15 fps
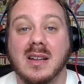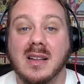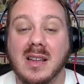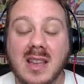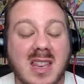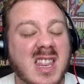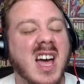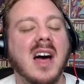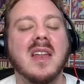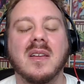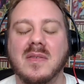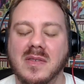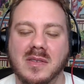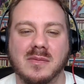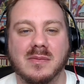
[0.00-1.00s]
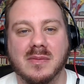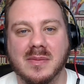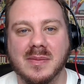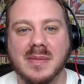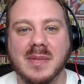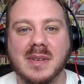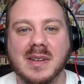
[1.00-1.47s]
None of them.
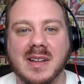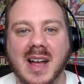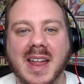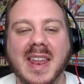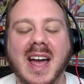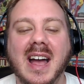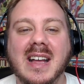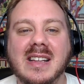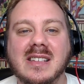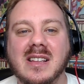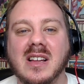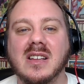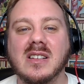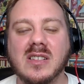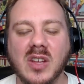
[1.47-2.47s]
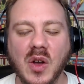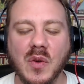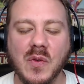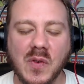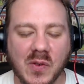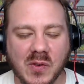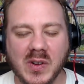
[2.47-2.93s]
And that is so
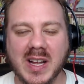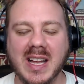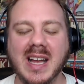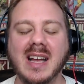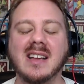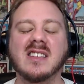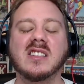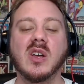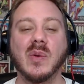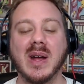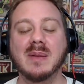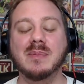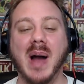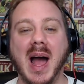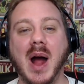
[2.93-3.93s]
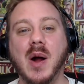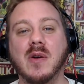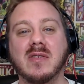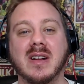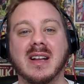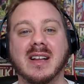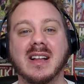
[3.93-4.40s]
freeing, so
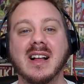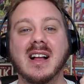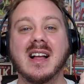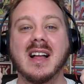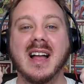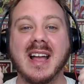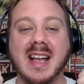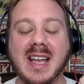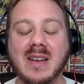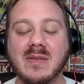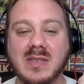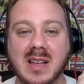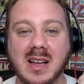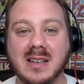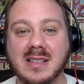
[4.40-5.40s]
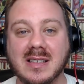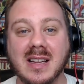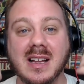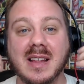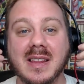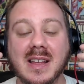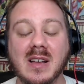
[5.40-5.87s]
empowering. It gives us
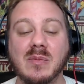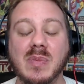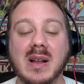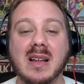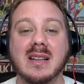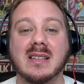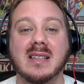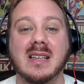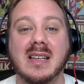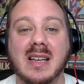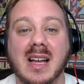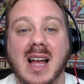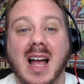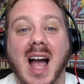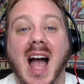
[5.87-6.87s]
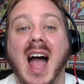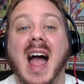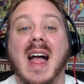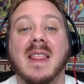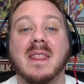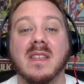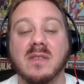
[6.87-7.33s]
the ability
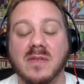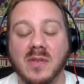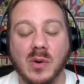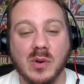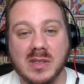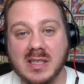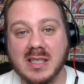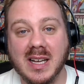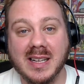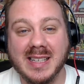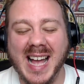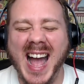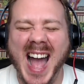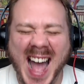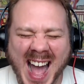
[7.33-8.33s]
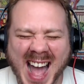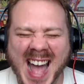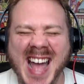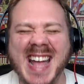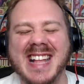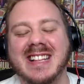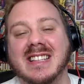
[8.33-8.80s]
and the foresight
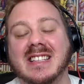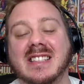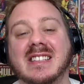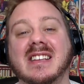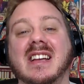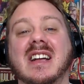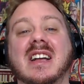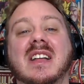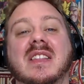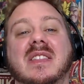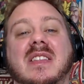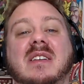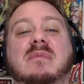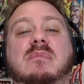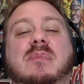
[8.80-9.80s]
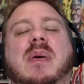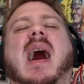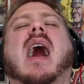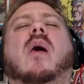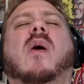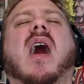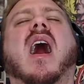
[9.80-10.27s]
and the
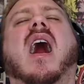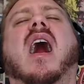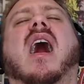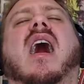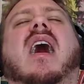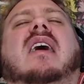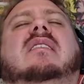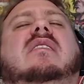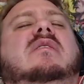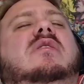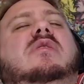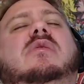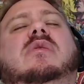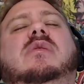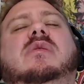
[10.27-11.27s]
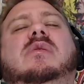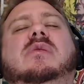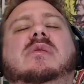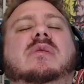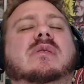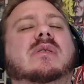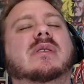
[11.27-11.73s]
power to
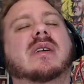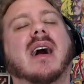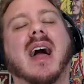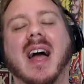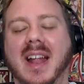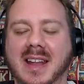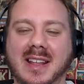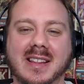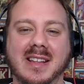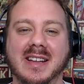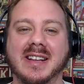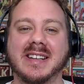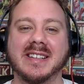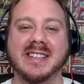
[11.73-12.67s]
do anything.